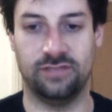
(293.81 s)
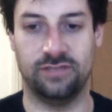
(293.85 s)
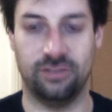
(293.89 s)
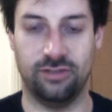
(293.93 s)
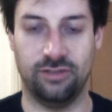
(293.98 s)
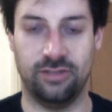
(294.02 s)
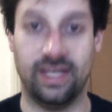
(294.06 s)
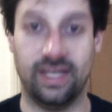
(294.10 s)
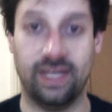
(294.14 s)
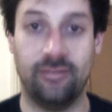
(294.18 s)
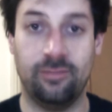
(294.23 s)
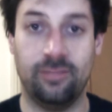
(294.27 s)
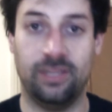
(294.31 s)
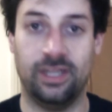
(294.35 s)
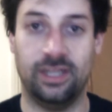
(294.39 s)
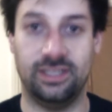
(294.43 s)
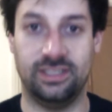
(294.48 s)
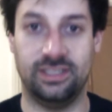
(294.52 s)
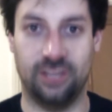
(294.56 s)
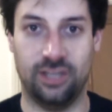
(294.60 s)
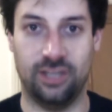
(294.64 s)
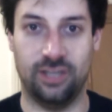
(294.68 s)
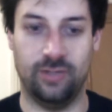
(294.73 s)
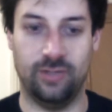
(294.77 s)
So gameplay
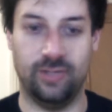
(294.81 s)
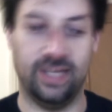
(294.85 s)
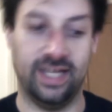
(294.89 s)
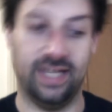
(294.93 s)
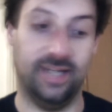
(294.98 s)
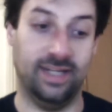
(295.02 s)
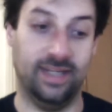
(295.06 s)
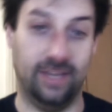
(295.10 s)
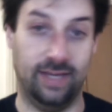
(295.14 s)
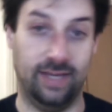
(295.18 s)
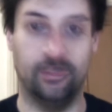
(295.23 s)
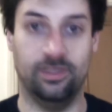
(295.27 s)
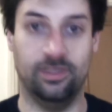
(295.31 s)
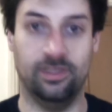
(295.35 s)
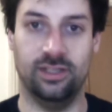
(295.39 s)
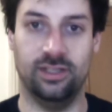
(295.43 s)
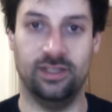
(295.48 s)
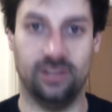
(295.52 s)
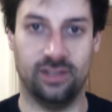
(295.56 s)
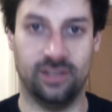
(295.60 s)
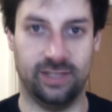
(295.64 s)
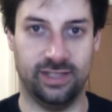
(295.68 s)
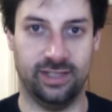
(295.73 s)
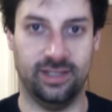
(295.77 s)
is going in
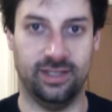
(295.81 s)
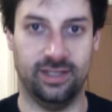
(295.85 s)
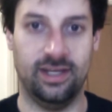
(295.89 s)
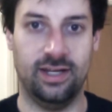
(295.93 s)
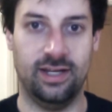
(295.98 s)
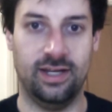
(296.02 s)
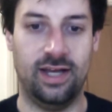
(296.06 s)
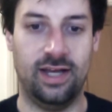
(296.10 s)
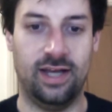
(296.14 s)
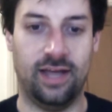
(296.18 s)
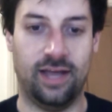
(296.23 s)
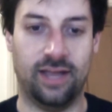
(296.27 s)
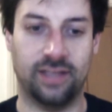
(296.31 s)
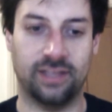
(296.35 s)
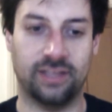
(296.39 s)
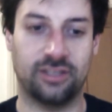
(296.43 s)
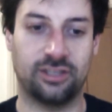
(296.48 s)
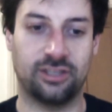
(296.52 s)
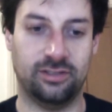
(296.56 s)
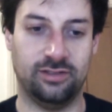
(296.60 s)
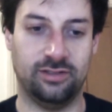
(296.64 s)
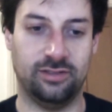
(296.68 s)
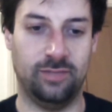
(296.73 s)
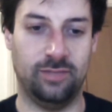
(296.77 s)
imminently, and that's
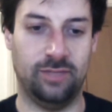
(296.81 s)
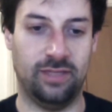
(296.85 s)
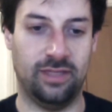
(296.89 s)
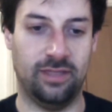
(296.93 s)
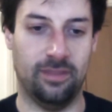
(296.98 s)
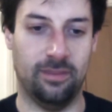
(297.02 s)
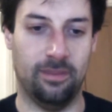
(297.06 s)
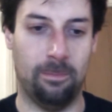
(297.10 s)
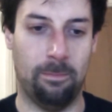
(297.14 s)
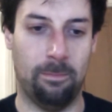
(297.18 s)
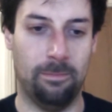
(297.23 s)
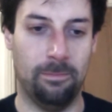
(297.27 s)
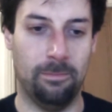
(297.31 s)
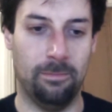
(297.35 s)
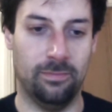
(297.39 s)
going to be the